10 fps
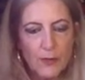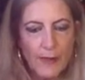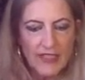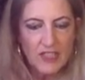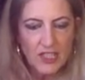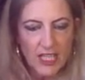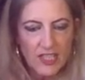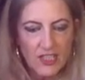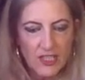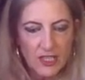your
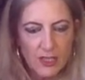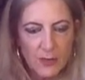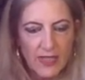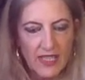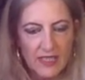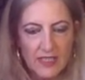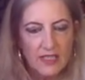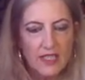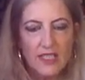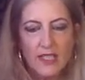imagination a
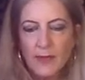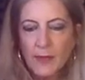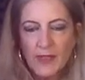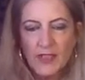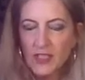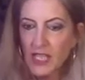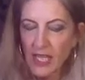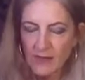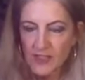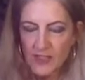bit. Maybe you're going to
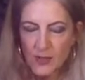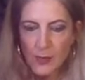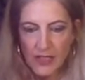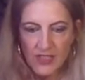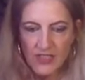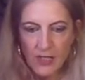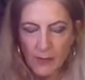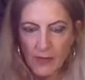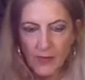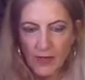have to spice
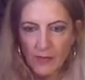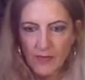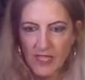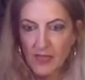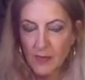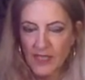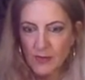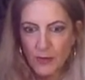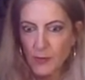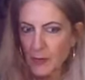up in the
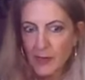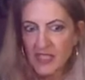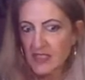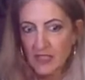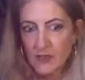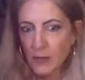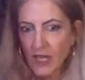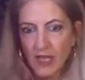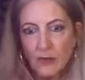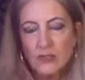bedroom a bit as
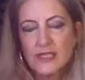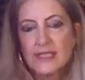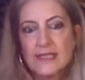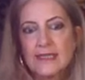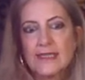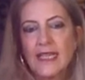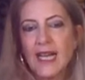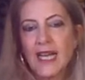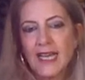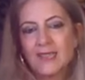well.
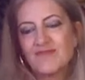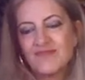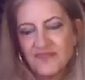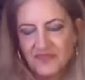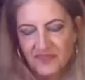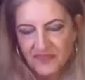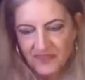Oh